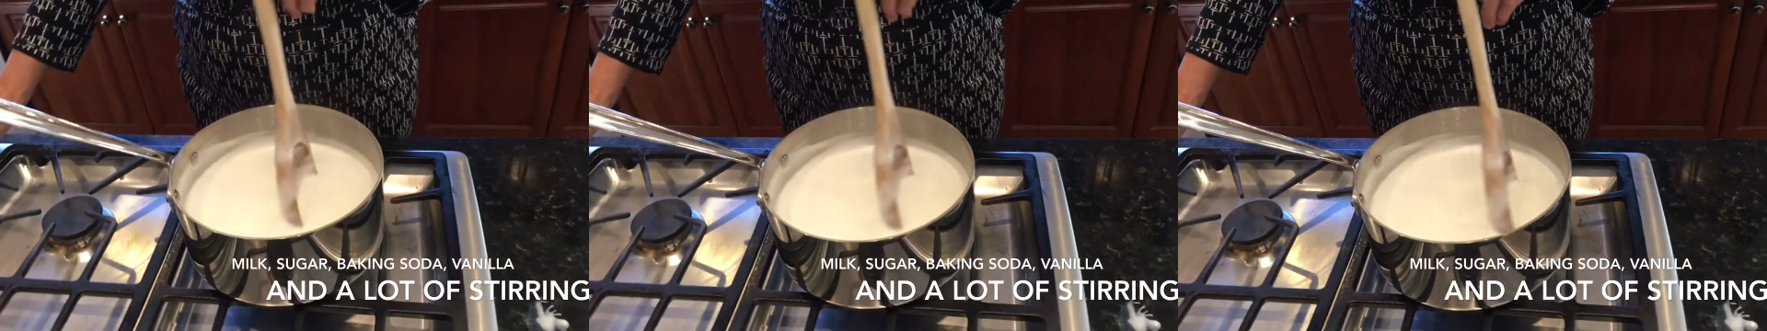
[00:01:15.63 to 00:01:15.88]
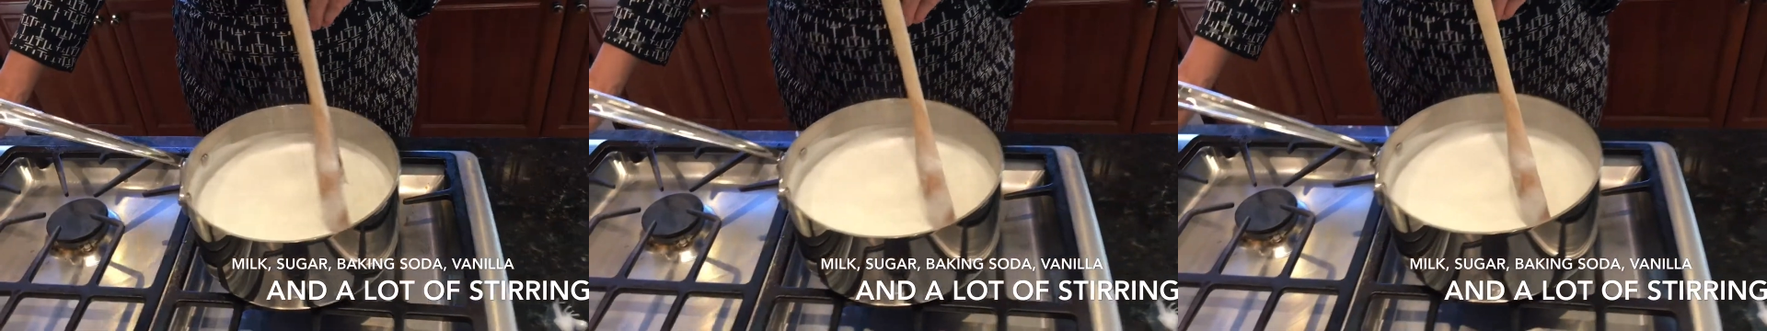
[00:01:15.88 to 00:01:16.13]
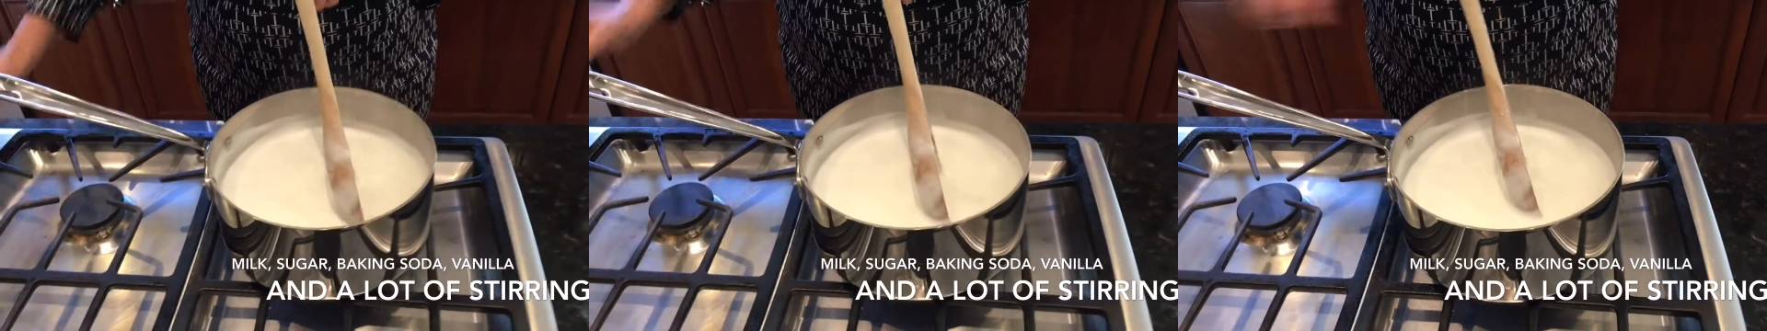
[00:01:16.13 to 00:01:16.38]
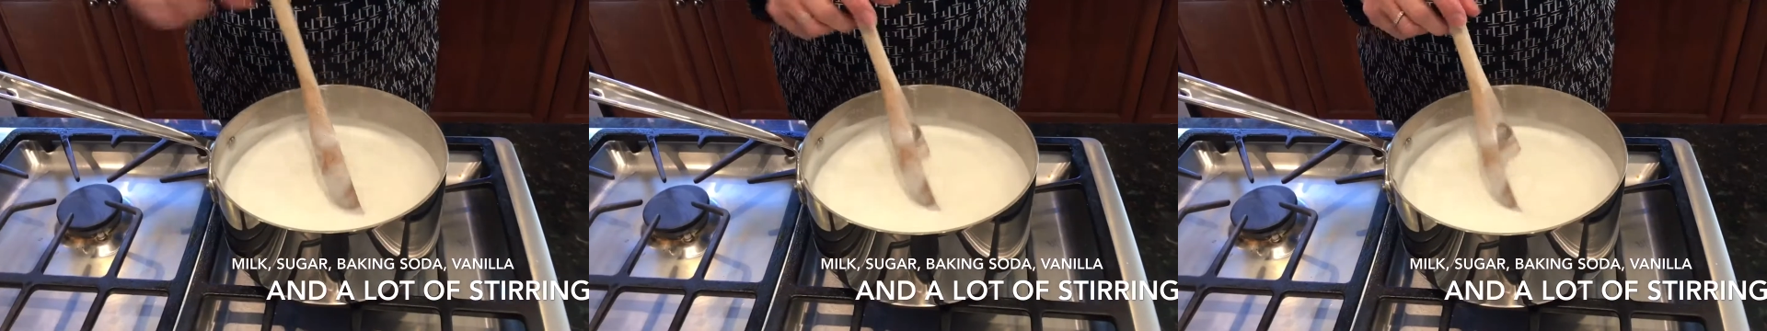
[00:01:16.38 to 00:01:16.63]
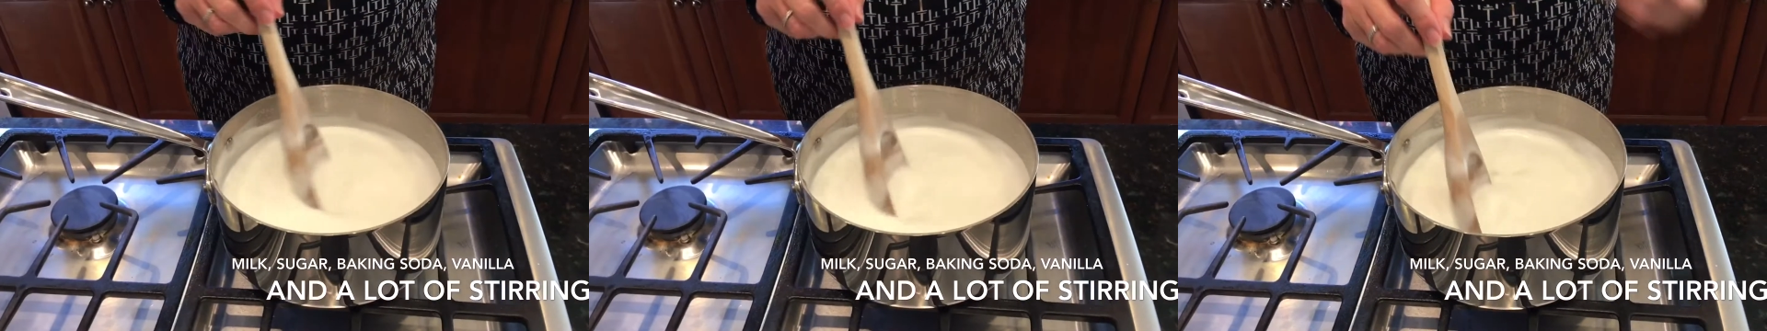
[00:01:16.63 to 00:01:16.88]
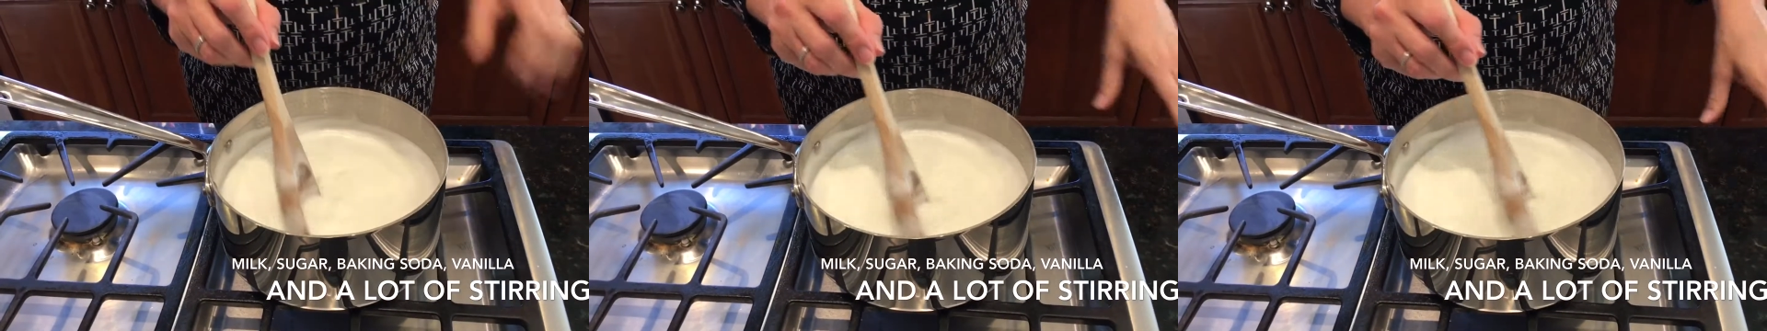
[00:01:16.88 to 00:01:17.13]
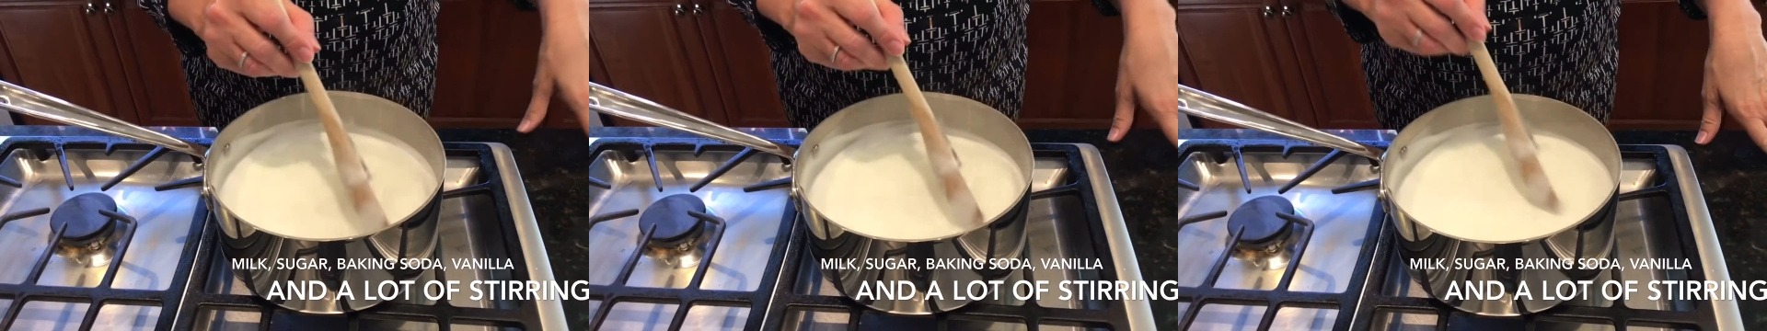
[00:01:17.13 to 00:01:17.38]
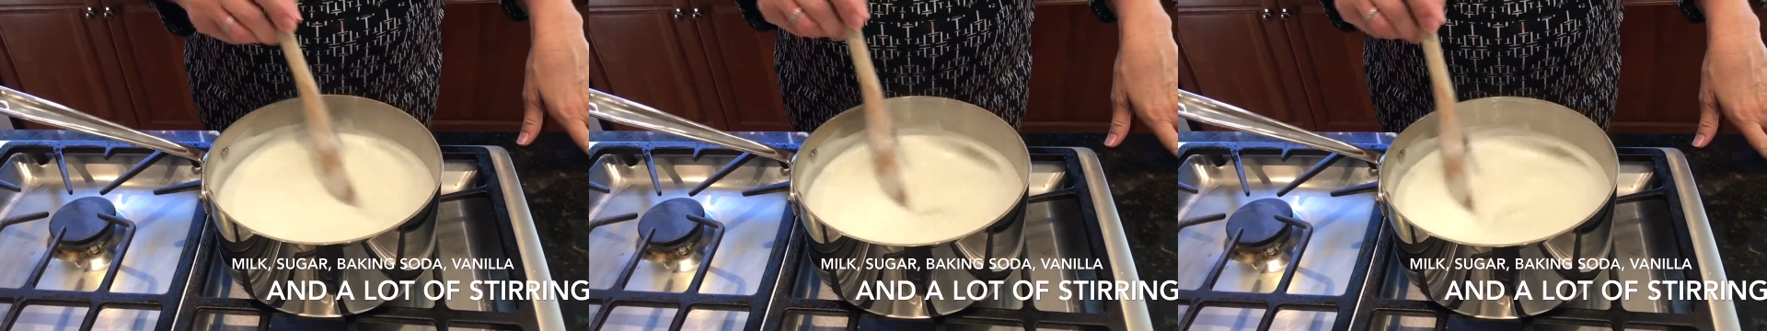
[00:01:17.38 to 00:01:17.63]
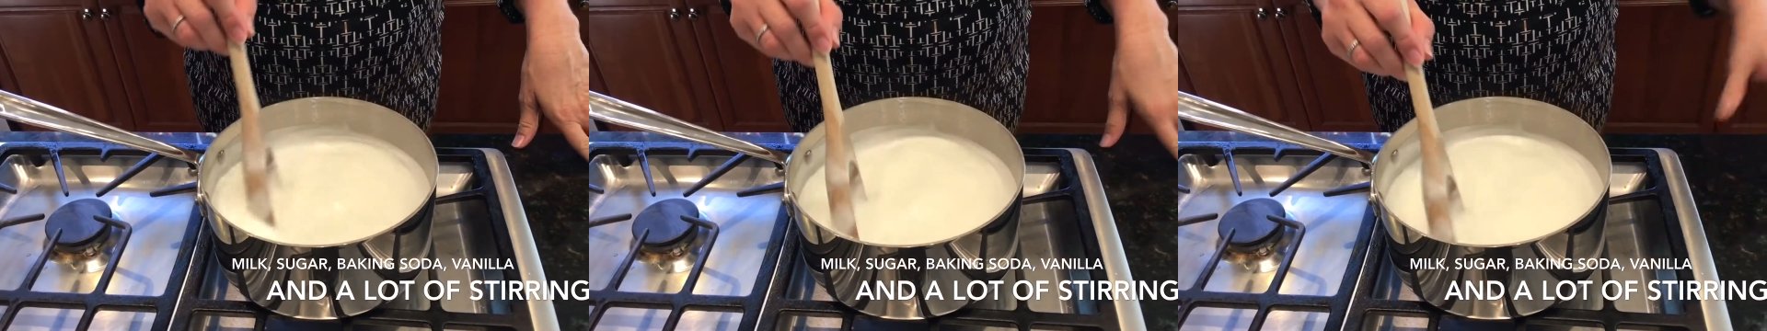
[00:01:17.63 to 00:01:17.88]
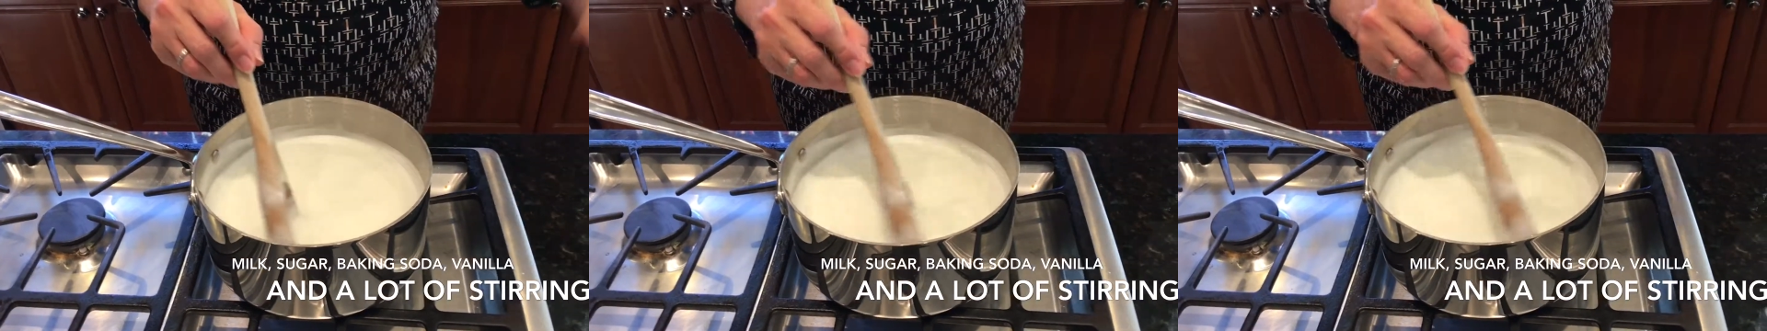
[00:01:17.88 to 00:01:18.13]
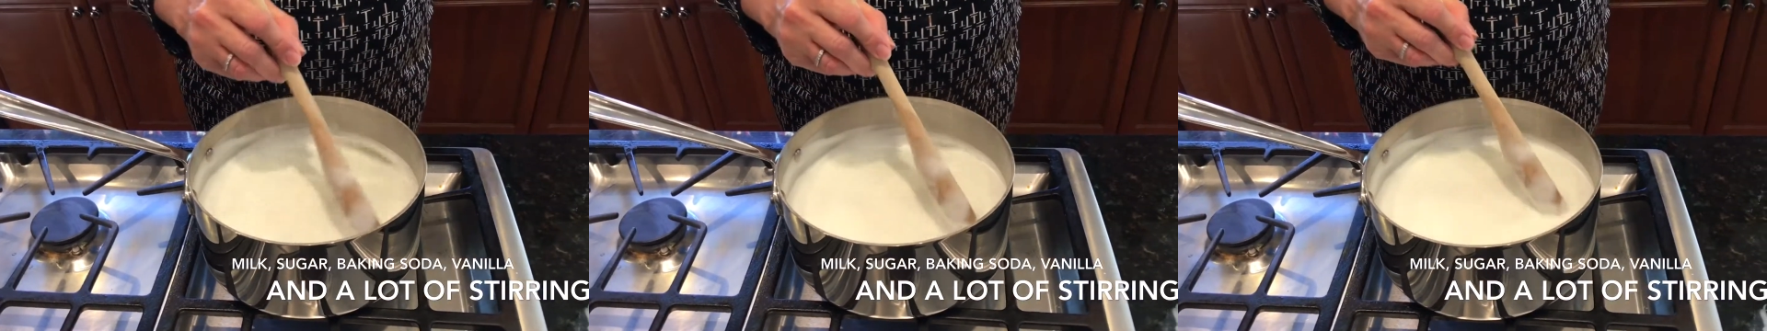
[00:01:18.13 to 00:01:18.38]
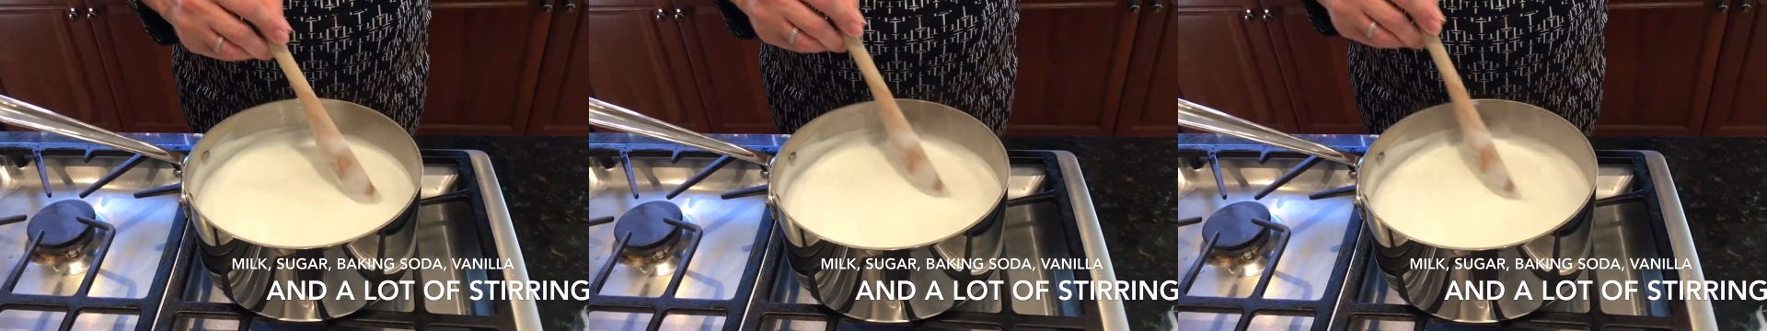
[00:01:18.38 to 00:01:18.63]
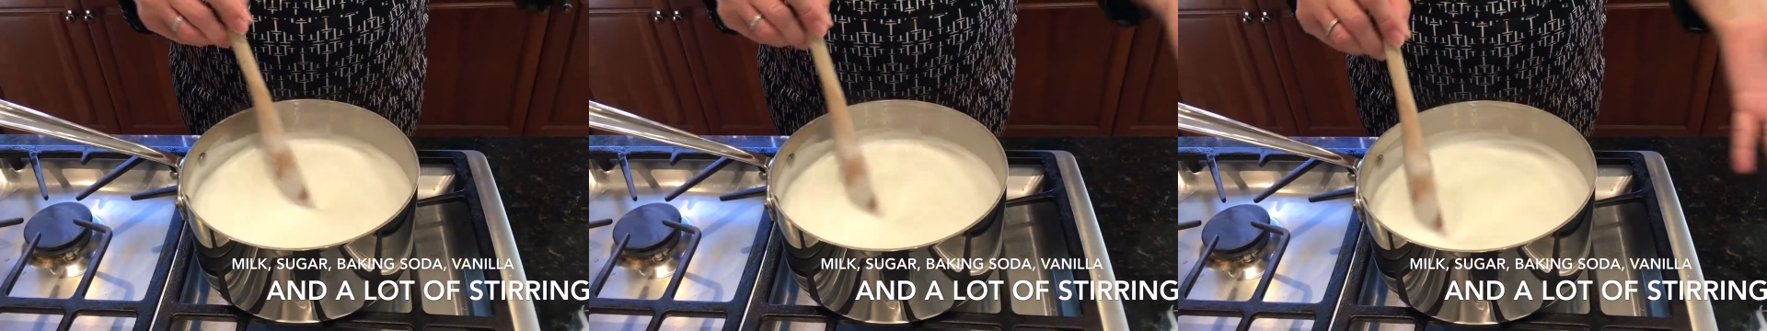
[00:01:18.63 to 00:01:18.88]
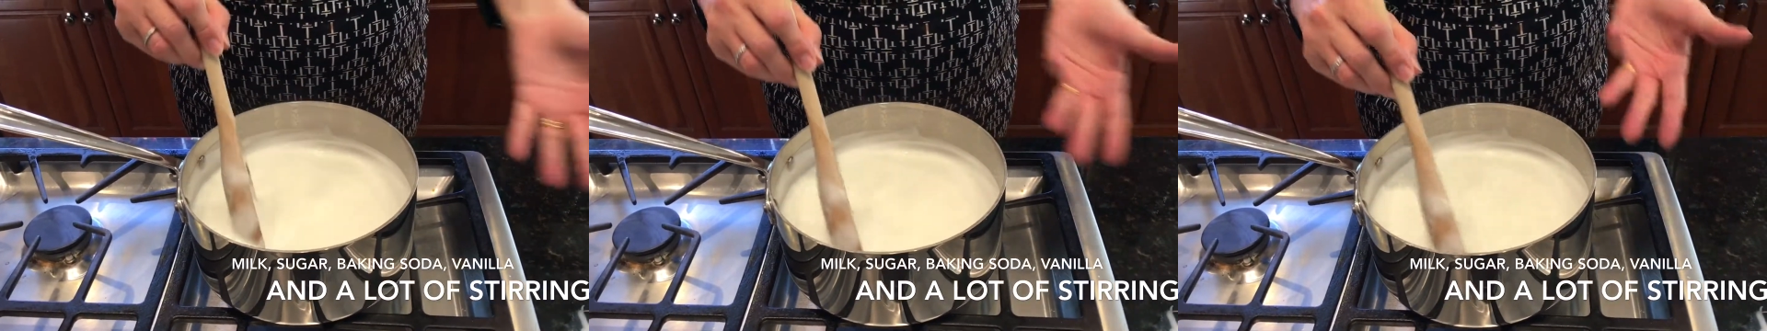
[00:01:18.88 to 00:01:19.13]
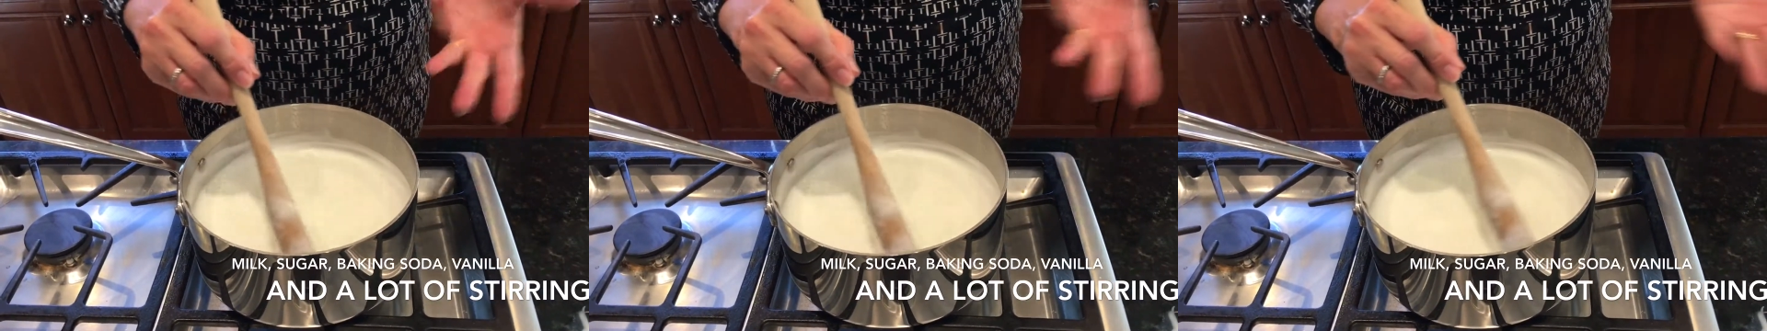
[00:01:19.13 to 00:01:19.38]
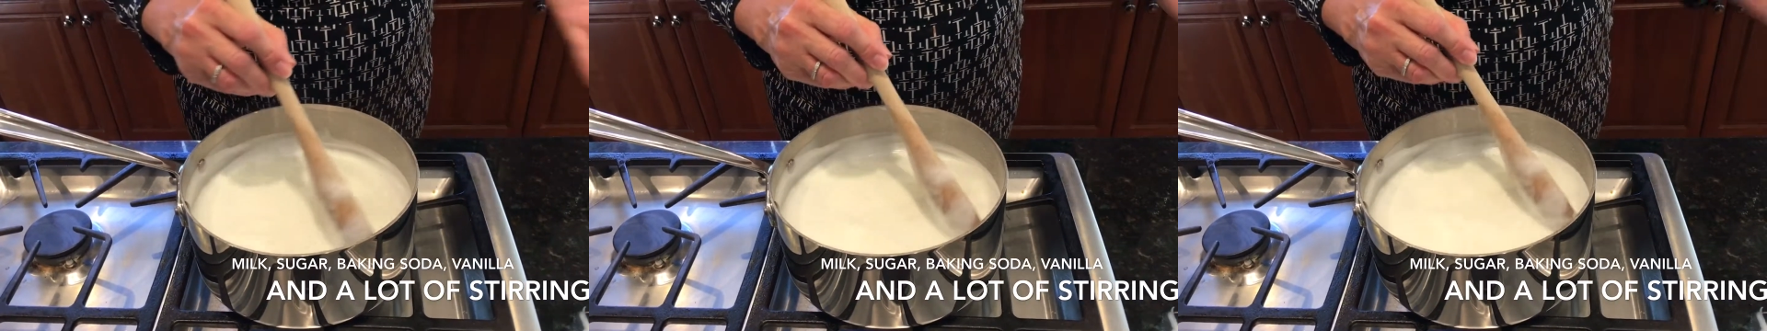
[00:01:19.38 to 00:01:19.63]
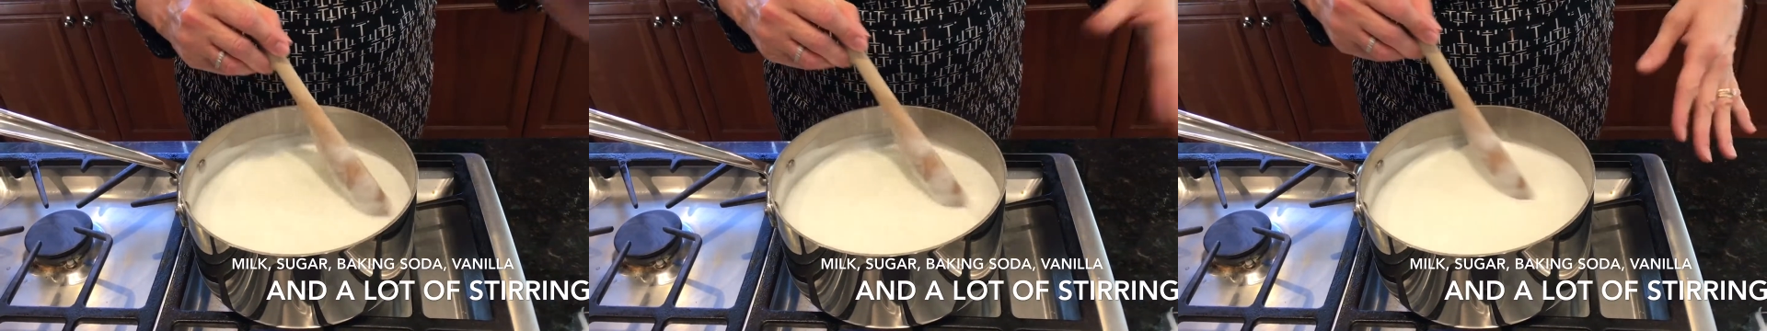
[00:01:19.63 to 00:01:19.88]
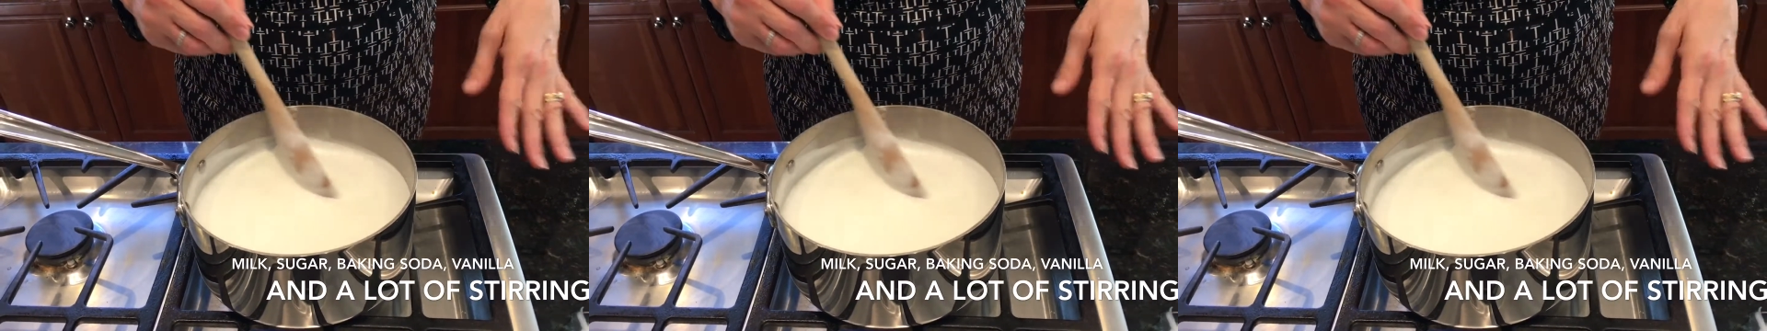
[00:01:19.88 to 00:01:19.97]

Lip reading: Nobody's mouth can be seen.